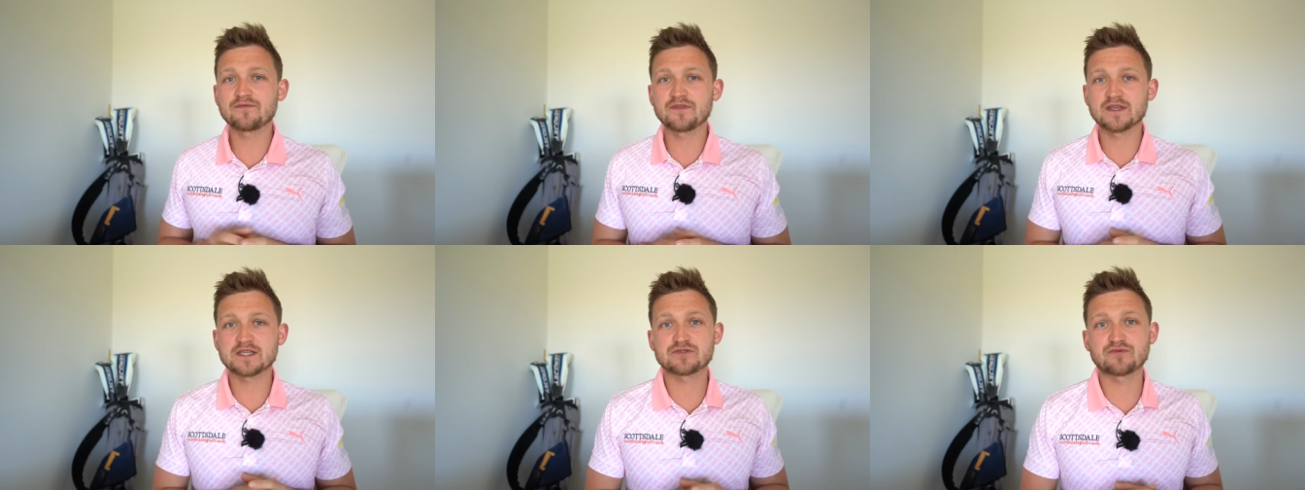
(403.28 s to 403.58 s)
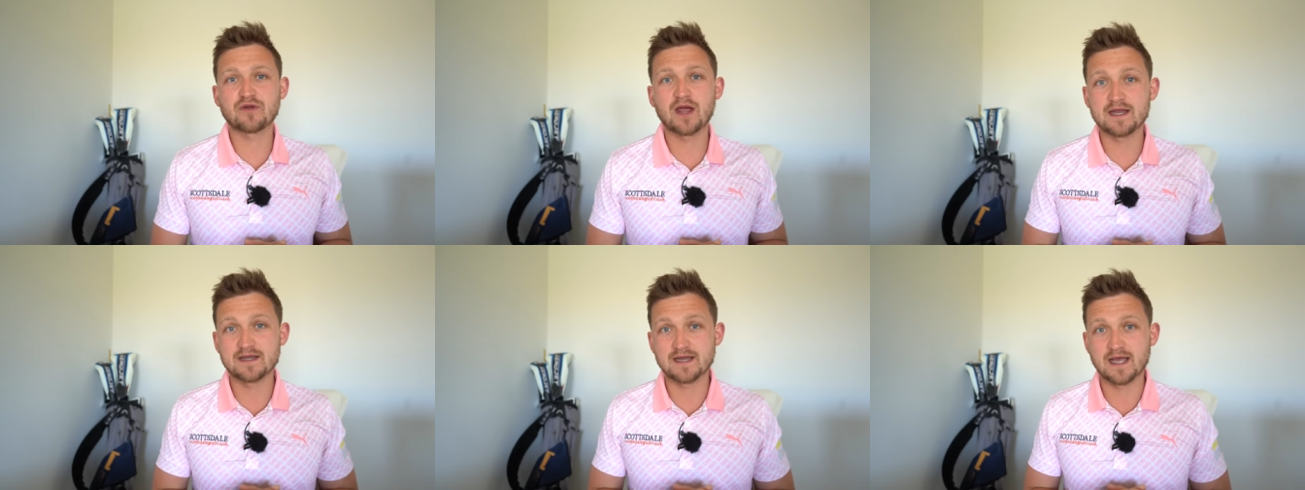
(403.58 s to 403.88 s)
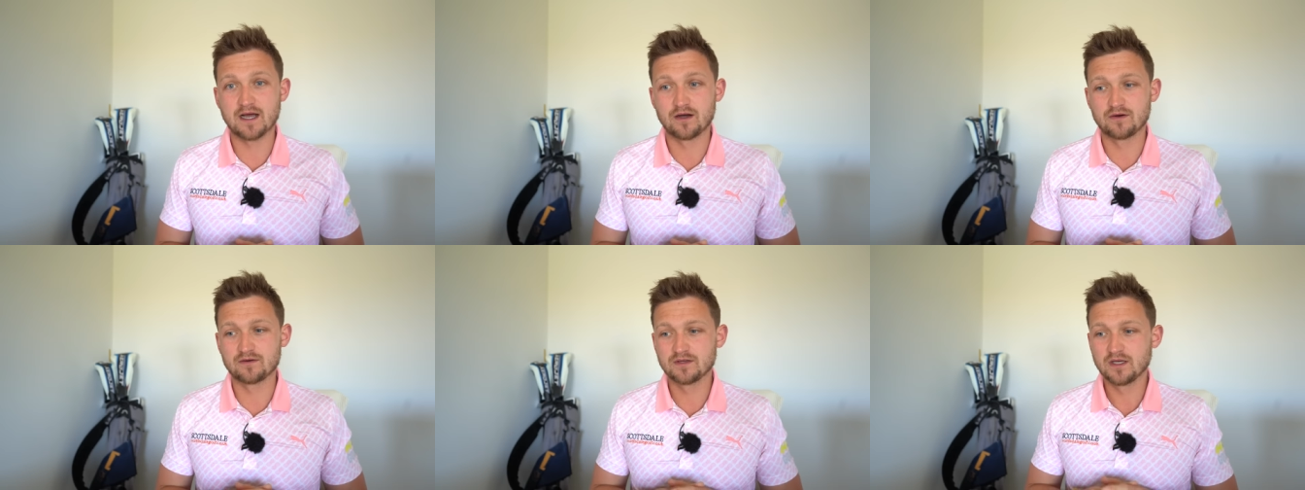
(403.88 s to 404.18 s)
of this right
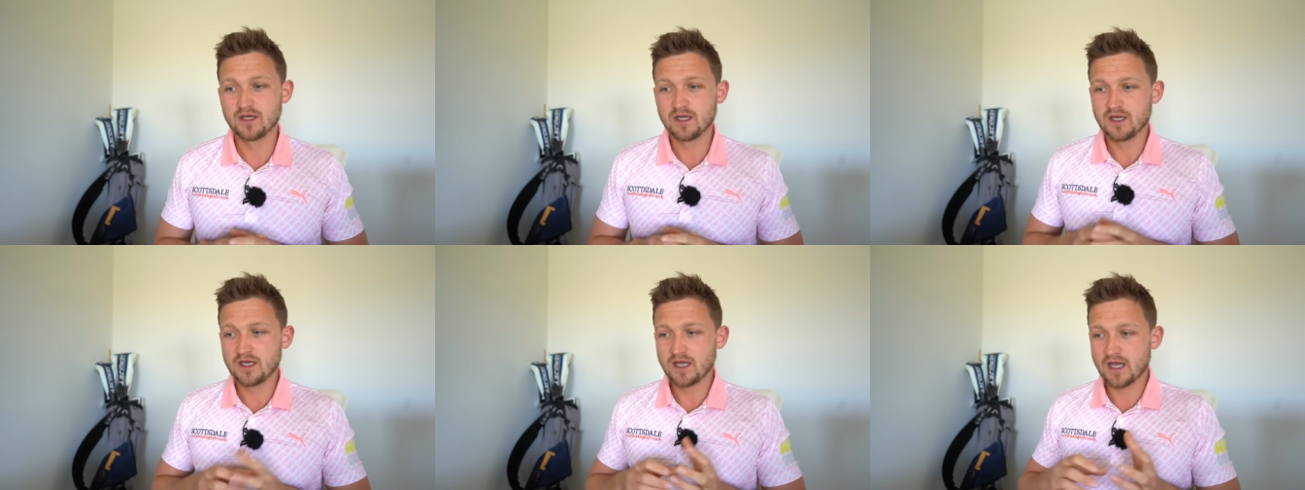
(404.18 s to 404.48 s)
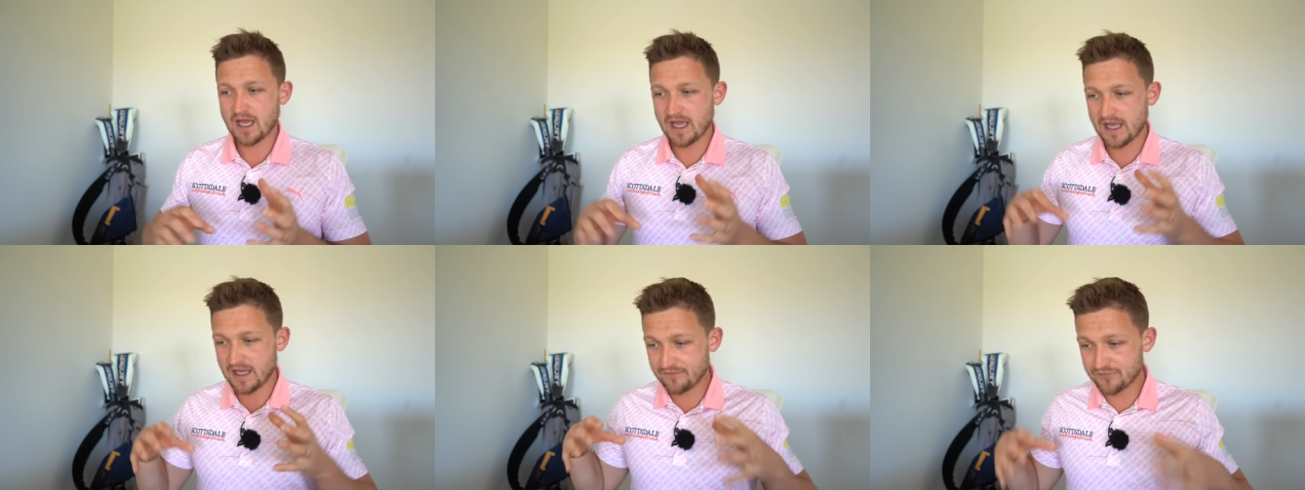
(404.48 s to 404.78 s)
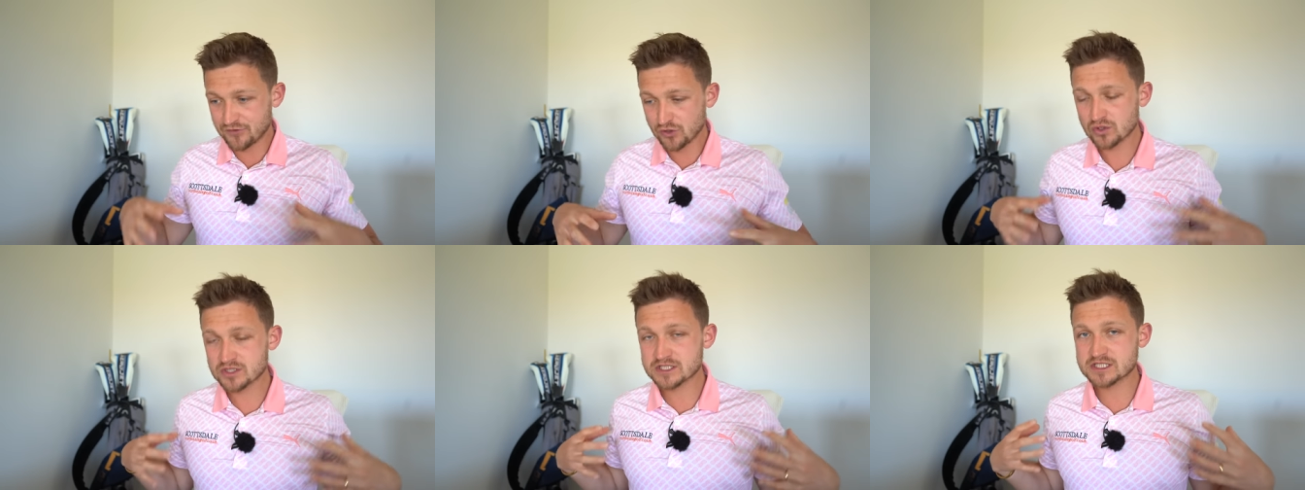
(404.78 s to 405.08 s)
now, if
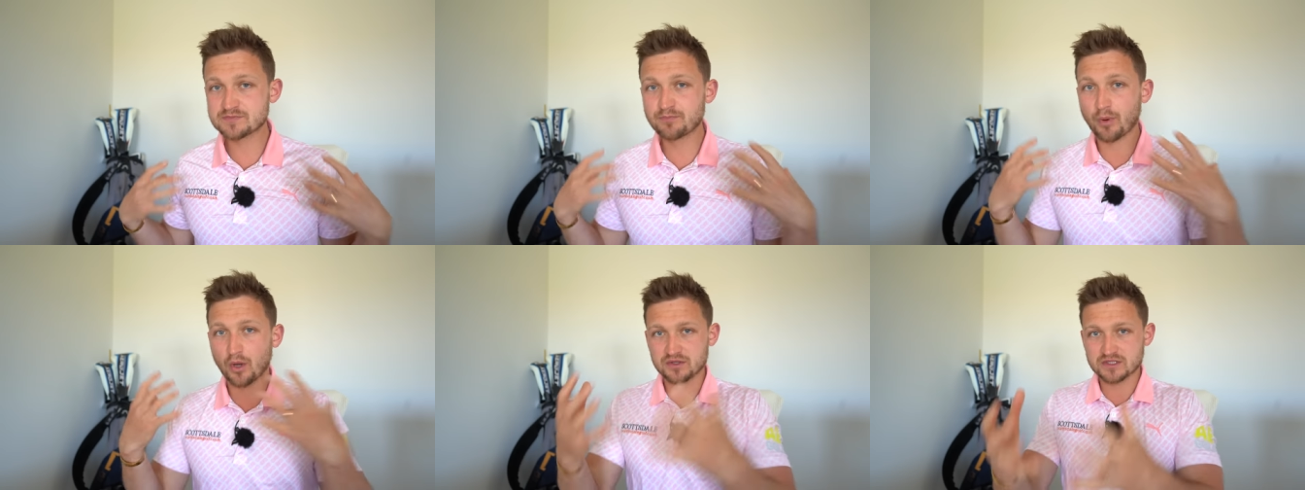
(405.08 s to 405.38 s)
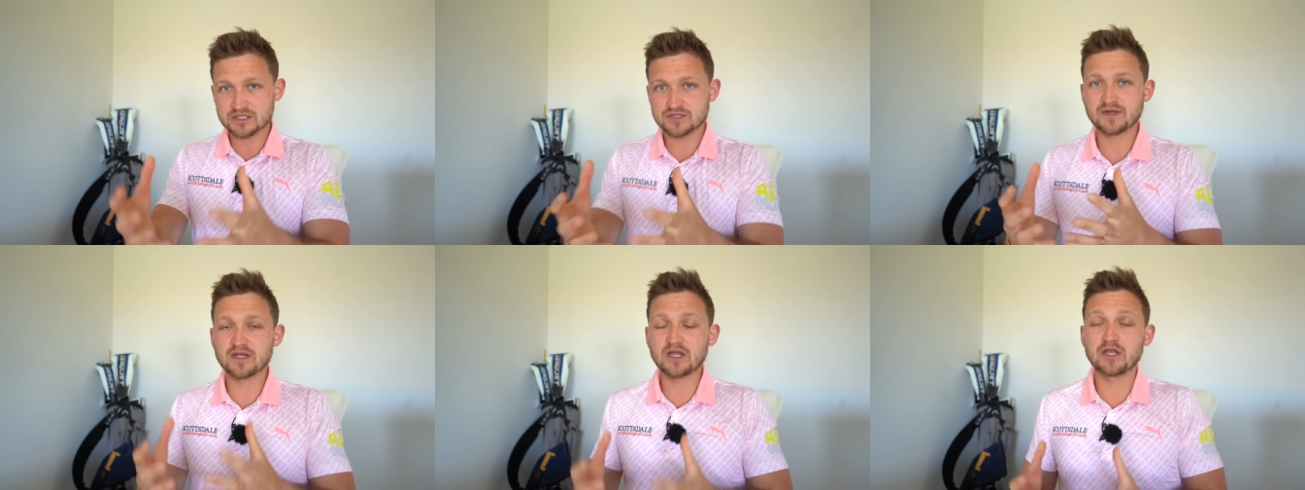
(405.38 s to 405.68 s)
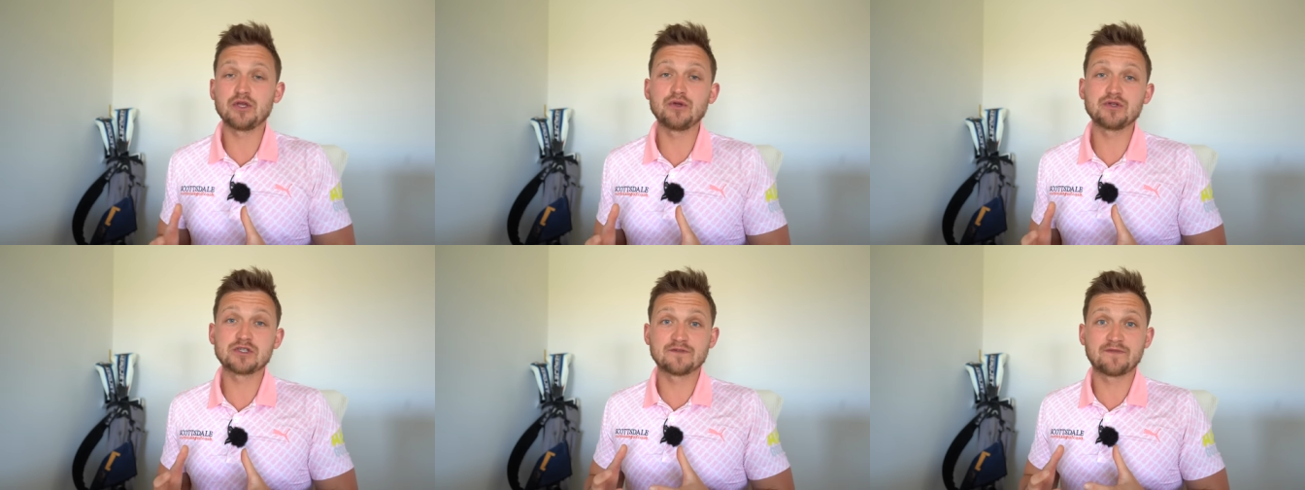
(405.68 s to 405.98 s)
you're sponsoring a
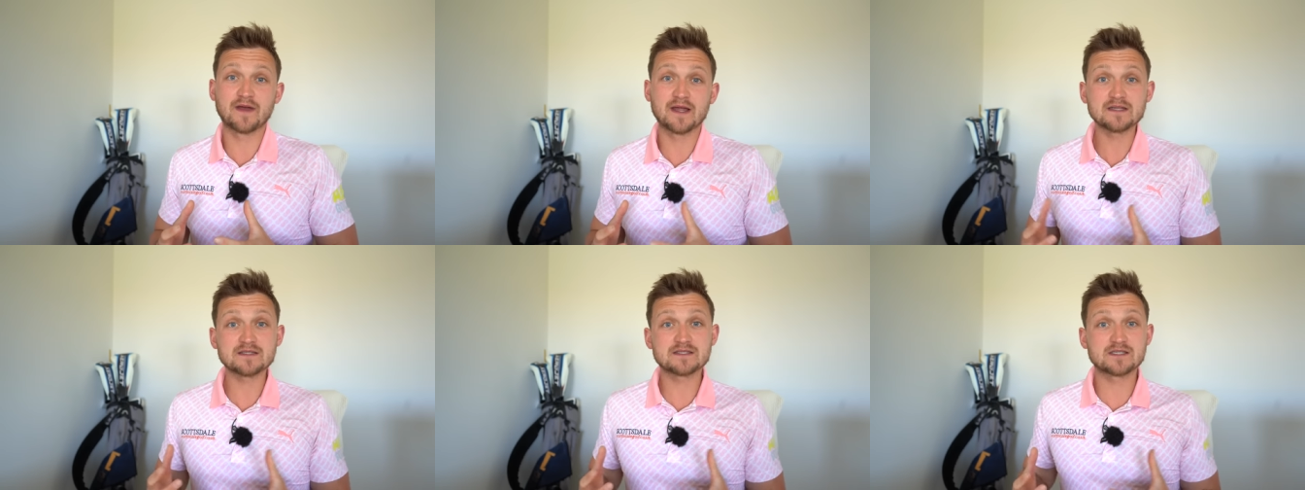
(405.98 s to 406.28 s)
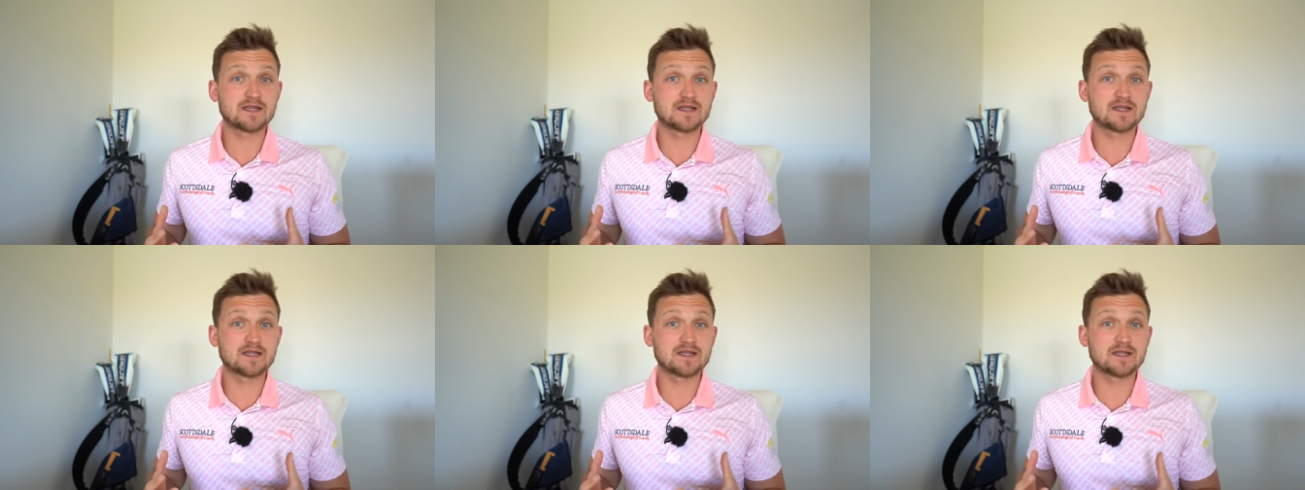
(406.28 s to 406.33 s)
huge event,